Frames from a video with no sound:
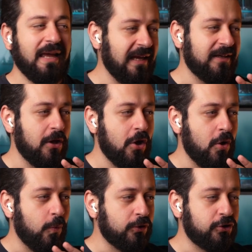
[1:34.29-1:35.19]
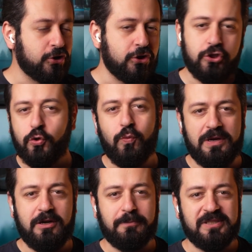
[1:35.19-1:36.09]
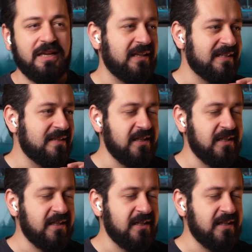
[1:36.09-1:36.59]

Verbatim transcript: And what you should do 100% is